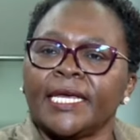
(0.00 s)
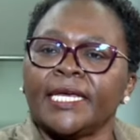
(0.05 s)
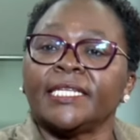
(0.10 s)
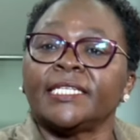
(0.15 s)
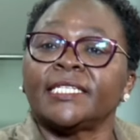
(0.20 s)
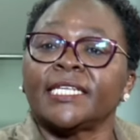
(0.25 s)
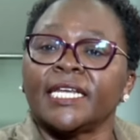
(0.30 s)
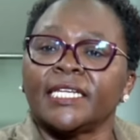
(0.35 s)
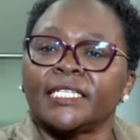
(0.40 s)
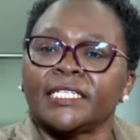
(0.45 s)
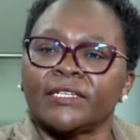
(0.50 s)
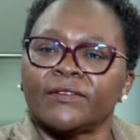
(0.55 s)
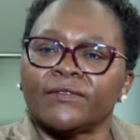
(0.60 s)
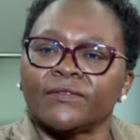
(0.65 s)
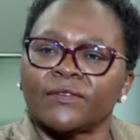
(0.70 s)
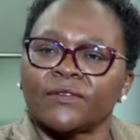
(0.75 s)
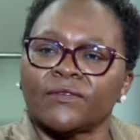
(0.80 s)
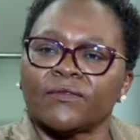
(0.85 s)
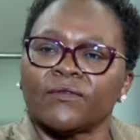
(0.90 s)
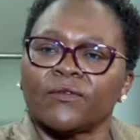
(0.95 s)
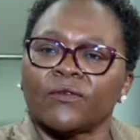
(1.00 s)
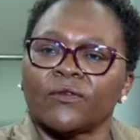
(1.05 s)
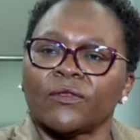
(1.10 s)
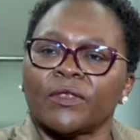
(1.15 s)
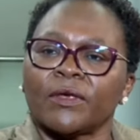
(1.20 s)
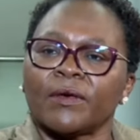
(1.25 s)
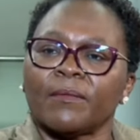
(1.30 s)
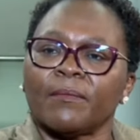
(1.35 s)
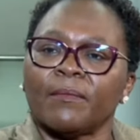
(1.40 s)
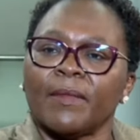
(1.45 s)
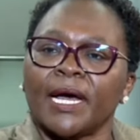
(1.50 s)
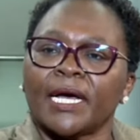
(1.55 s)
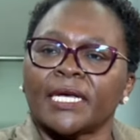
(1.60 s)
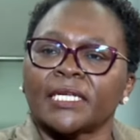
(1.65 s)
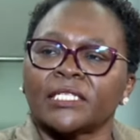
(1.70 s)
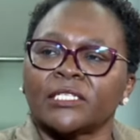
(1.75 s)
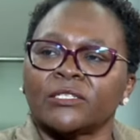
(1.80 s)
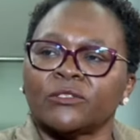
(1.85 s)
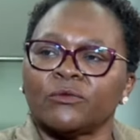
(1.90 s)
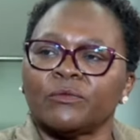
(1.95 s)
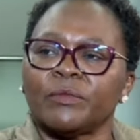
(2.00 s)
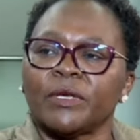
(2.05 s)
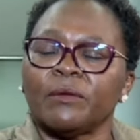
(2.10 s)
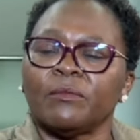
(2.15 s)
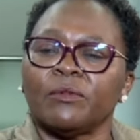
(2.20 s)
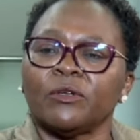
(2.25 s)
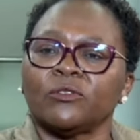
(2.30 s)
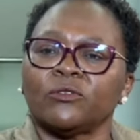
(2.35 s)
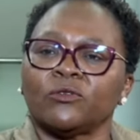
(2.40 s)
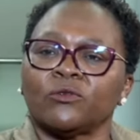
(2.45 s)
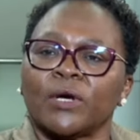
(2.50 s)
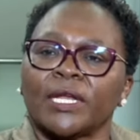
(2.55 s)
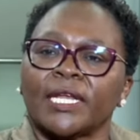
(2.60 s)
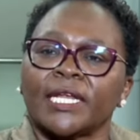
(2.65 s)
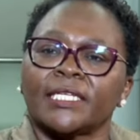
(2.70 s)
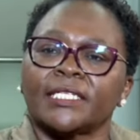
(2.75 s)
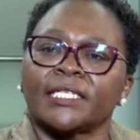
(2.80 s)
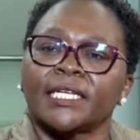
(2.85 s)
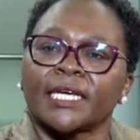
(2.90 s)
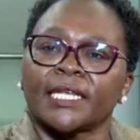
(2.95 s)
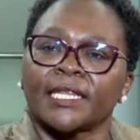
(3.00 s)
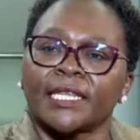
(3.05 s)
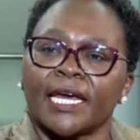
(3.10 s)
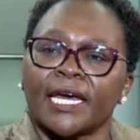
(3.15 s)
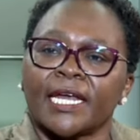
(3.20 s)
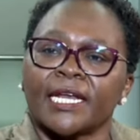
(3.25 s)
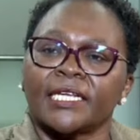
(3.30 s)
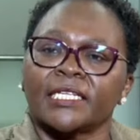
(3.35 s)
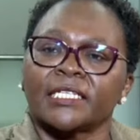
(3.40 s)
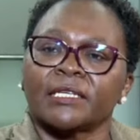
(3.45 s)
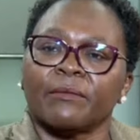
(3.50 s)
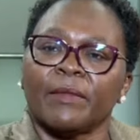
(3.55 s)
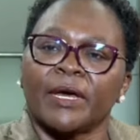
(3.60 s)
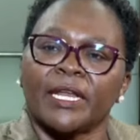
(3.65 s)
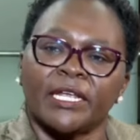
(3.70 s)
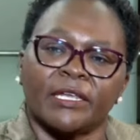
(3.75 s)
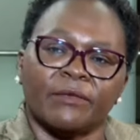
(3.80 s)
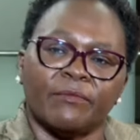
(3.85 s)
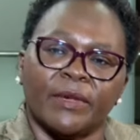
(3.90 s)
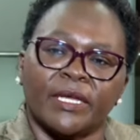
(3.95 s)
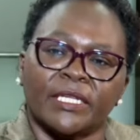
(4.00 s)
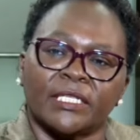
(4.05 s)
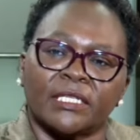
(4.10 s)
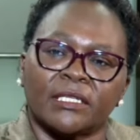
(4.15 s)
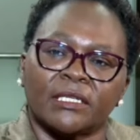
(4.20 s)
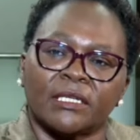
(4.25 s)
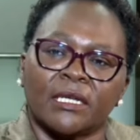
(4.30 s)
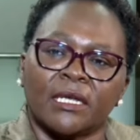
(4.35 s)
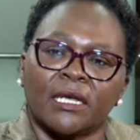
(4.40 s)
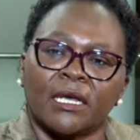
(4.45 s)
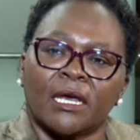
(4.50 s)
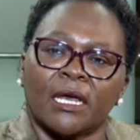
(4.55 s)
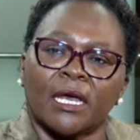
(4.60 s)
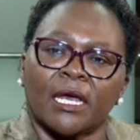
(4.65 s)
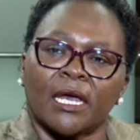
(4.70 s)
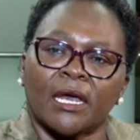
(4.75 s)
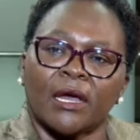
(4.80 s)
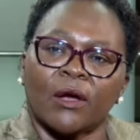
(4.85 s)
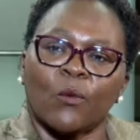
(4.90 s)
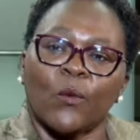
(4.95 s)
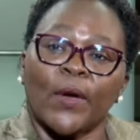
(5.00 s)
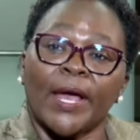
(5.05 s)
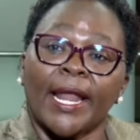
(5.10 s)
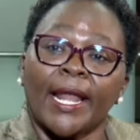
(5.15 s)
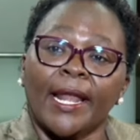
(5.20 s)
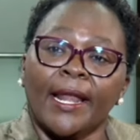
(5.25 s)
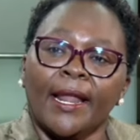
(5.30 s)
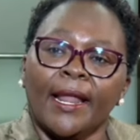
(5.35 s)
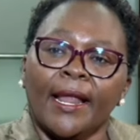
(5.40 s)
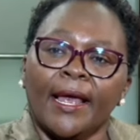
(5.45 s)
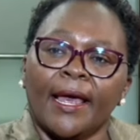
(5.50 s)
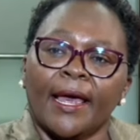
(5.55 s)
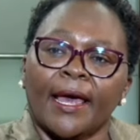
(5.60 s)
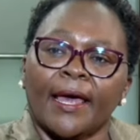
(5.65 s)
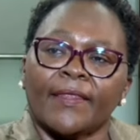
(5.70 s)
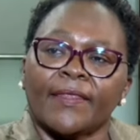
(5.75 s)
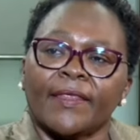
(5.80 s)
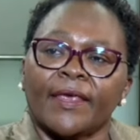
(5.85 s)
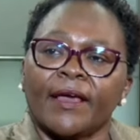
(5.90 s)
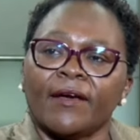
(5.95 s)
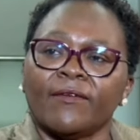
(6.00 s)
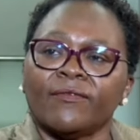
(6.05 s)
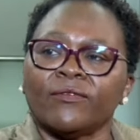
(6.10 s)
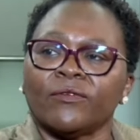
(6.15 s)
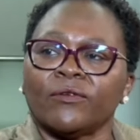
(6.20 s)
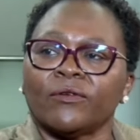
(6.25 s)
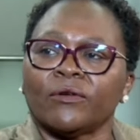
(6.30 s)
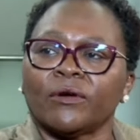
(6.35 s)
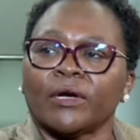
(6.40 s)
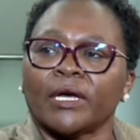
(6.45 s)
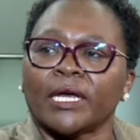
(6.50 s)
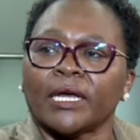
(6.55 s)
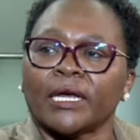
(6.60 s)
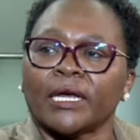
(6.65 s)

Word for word: incentives for the banks to be able to undertake their risk management well, and therefore